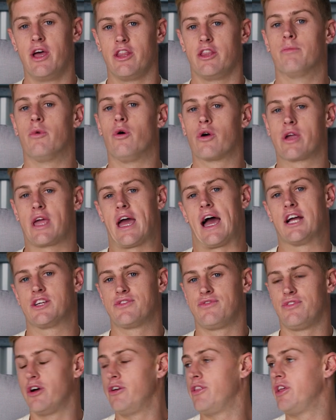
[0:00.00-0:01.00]
The more cash
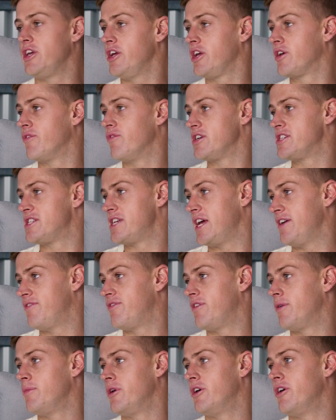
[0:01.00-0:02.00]
flow that you can
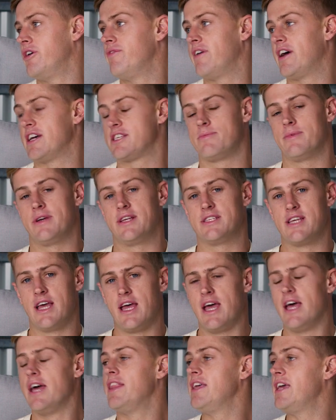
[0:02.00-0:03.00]
receive from your investments,
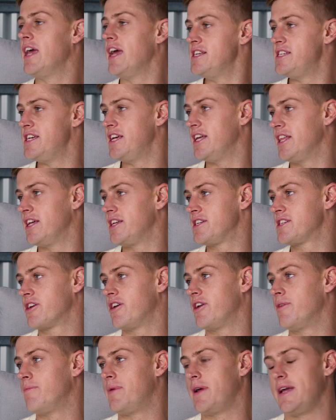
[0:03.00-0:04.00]
the easier that it's
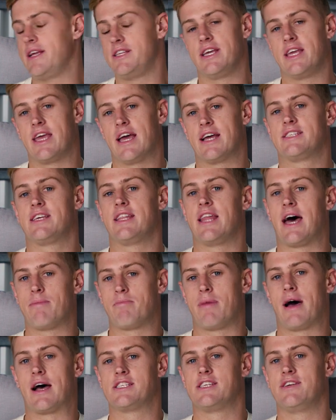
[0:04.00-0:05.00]
going to be to get to
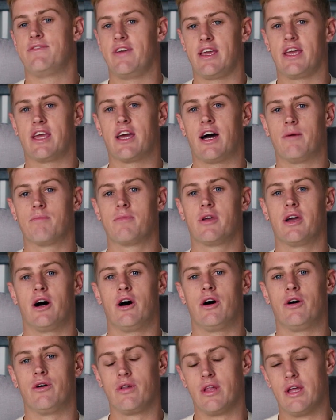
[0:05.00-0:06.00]
that passive income
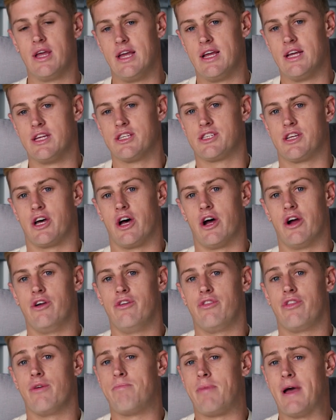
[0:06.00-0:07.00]
goal.
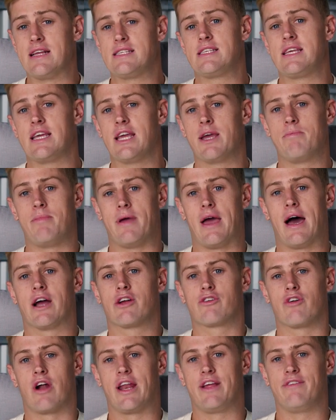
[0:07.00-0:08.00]
So the best thing
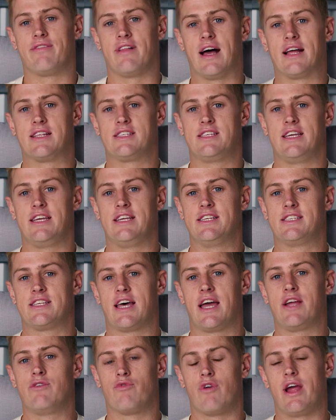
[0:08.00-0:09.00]
about granny flats is
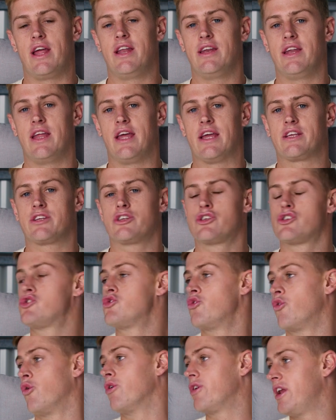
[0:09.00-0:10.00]
they rent
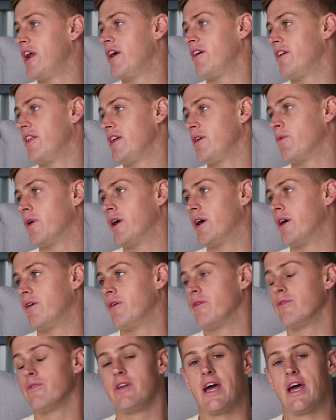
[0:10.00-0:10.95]
extraordinarily well.